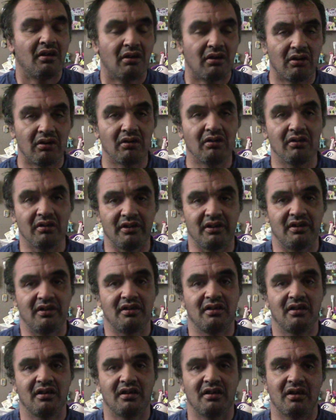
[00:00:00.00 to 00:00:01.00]

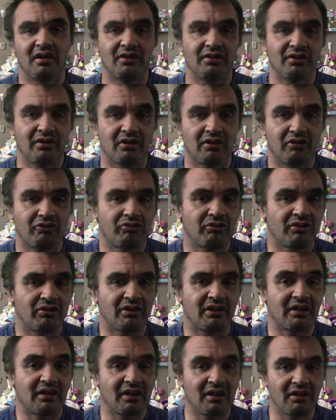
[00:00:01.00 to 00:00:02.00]
early in other countries
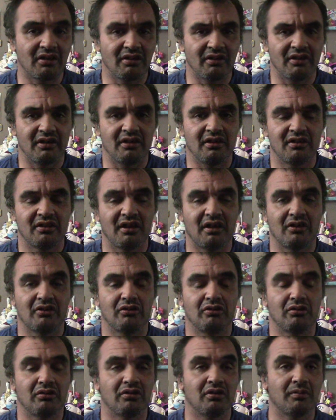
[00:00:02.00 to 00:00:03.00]
like Italy thanks
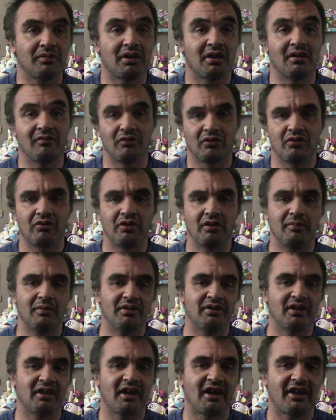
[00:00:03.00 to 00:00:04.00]
to some kind of
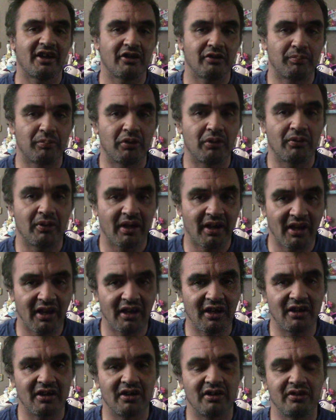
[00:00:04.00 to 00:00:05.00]
agreement that Hasbro
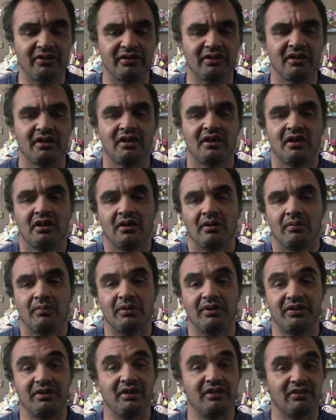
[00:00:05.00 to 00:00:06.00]
has
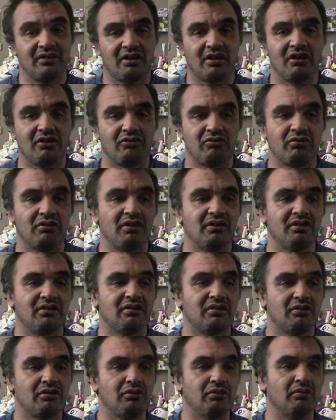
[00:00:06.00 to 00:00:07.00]
with these
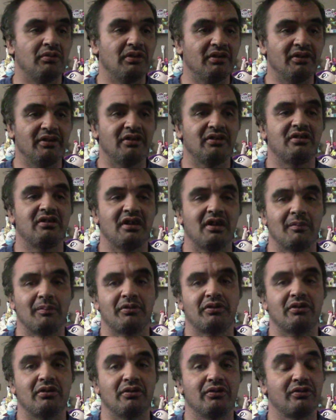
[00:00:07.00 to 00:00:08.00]
countries to release the
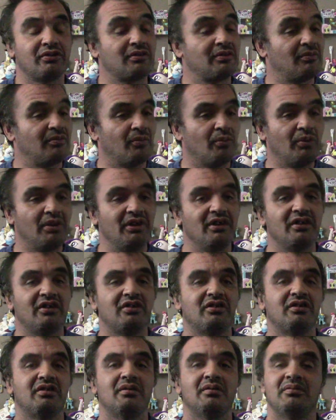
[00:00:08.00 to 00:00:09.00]
episodes
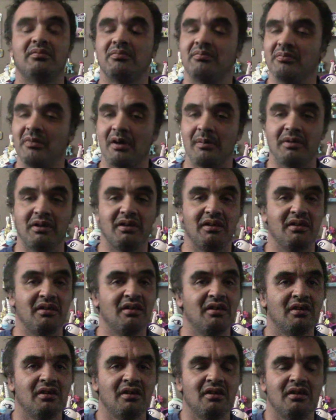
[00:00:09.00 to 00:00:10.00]
weeks, maybe
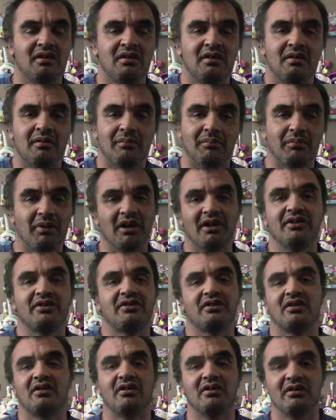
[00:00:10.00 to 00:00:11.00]
months
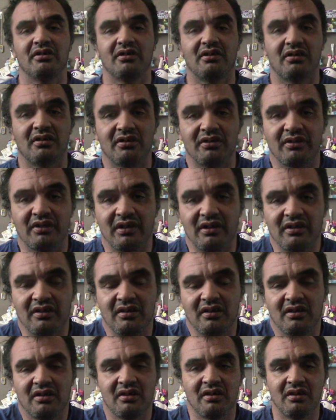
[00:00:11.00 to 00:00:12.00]
earlier
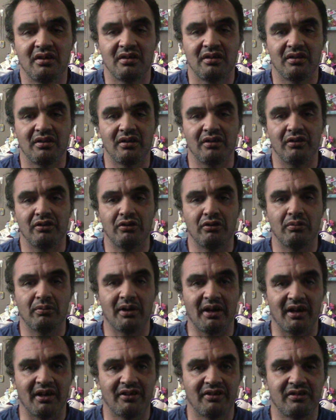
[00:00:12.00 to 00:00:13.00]
than, than the U
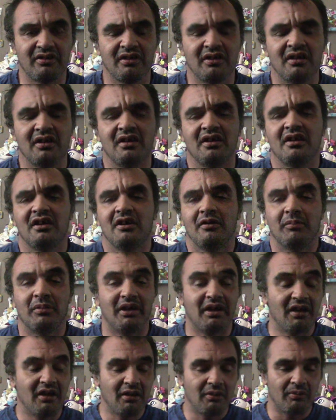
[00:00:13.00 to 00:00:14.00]
S.
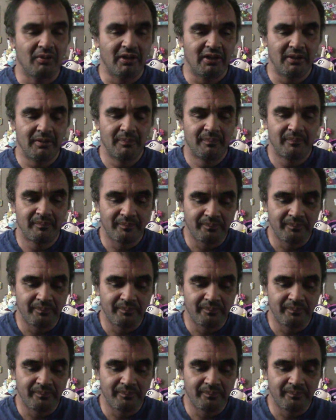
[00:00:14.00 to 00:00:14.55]
But anyway,